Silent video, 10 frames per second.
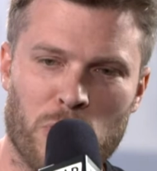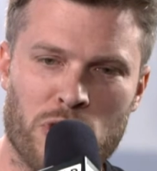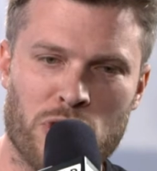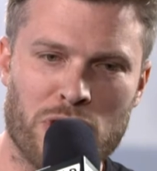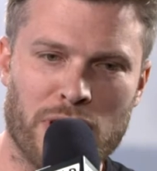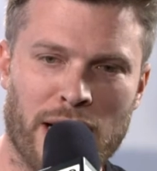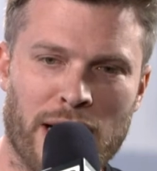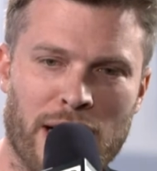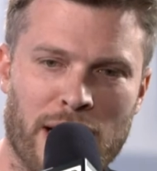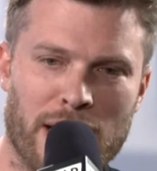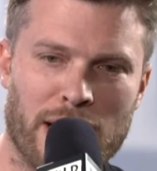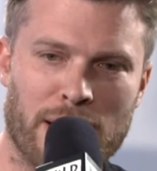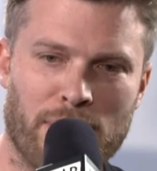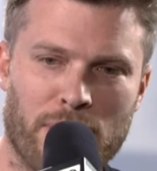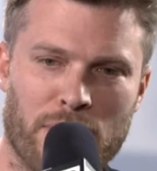It was it
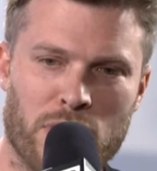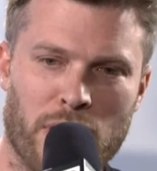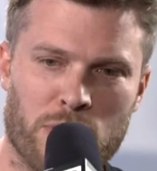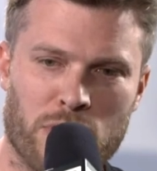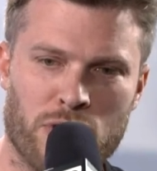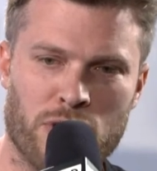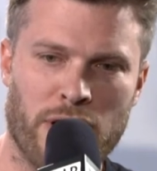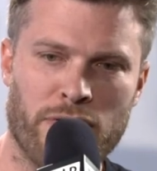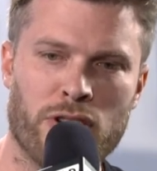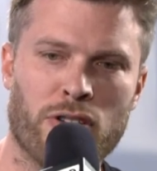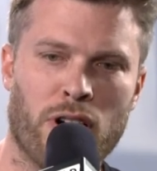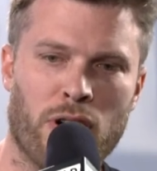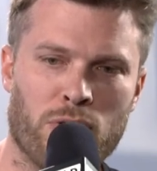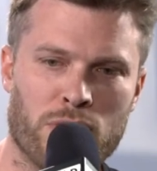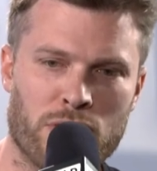was a
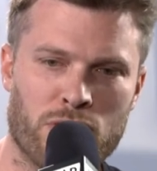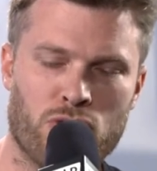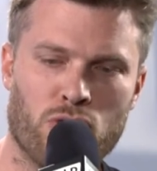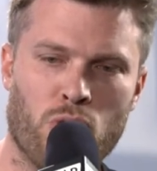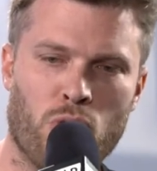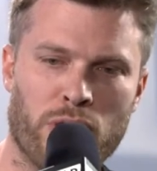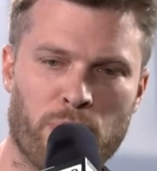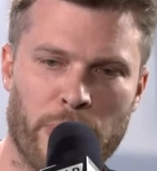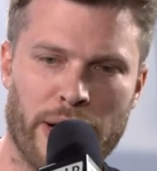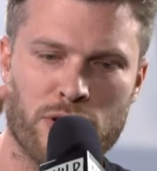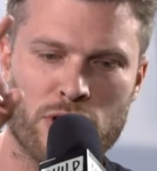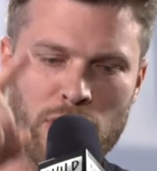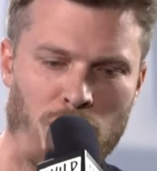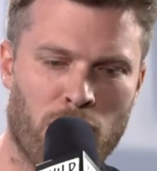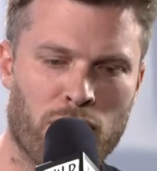7-year-old had drawn a
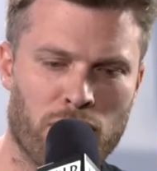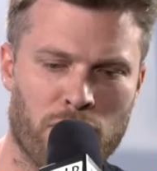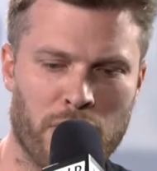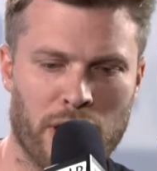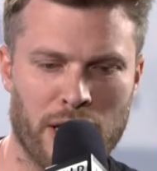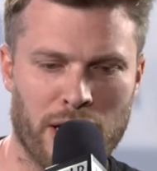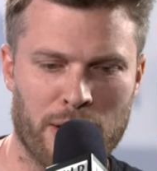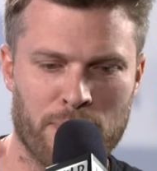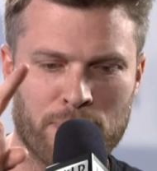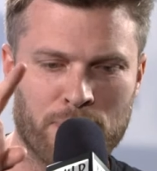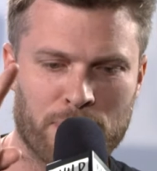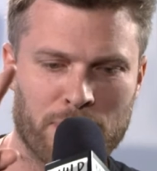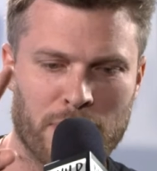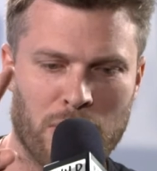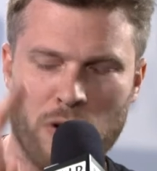picture of the.
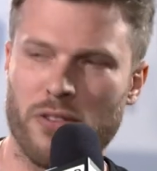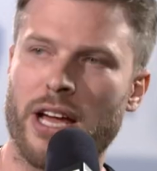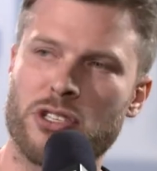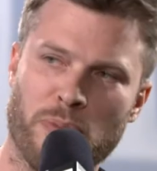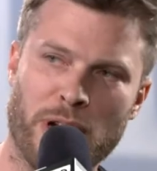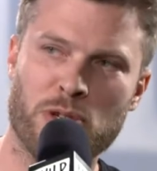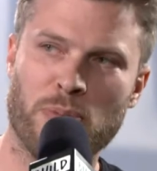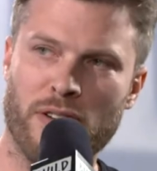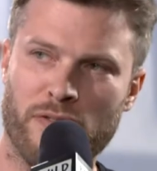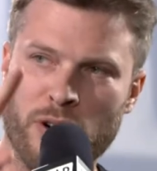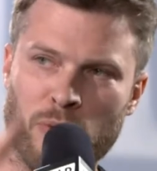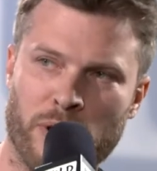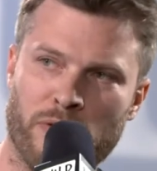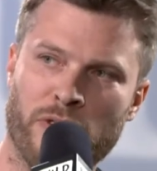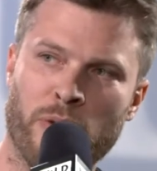Of the exclamation
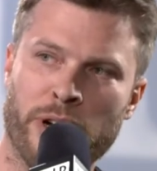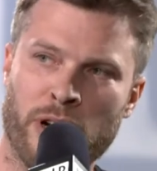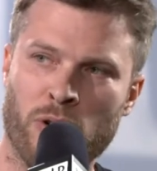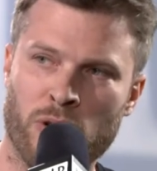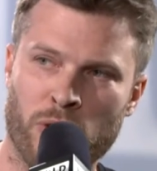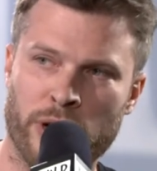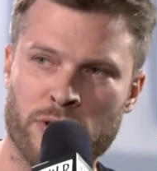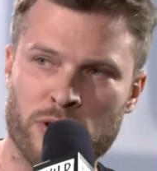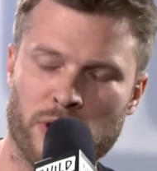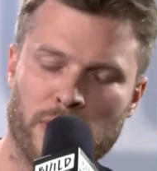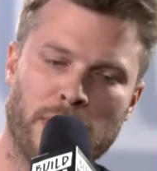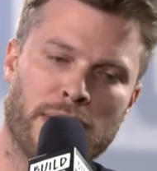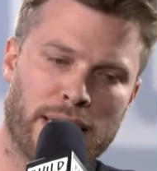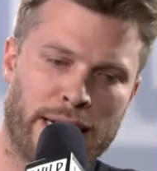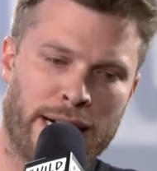mark filled with gold coins.
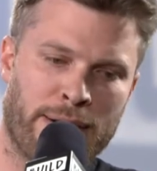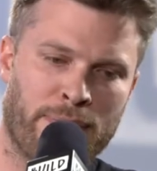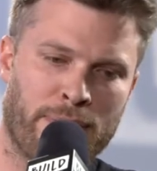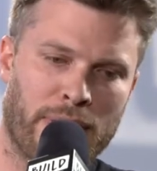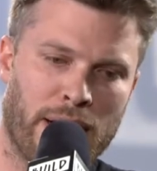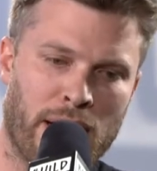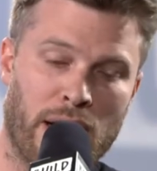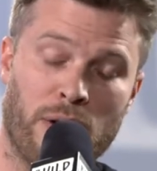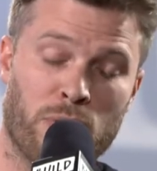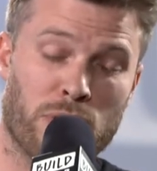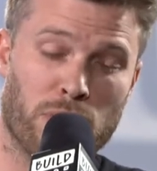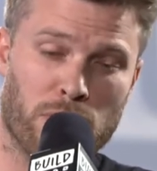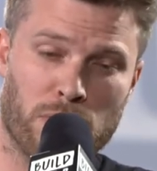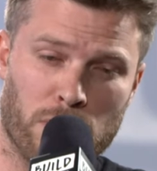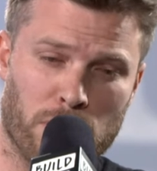It was
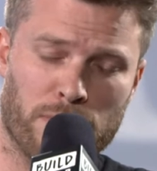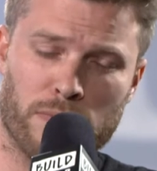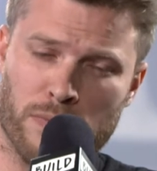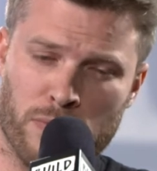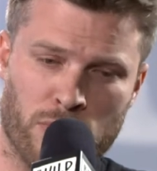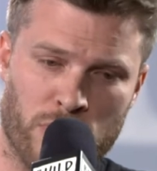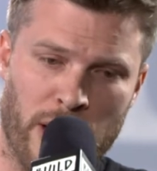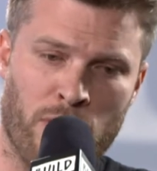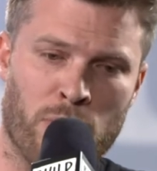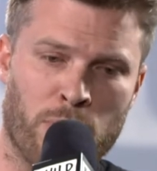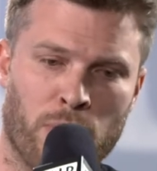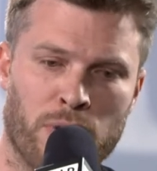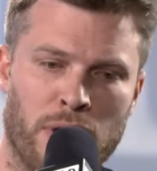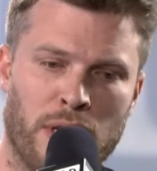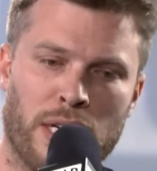terrible.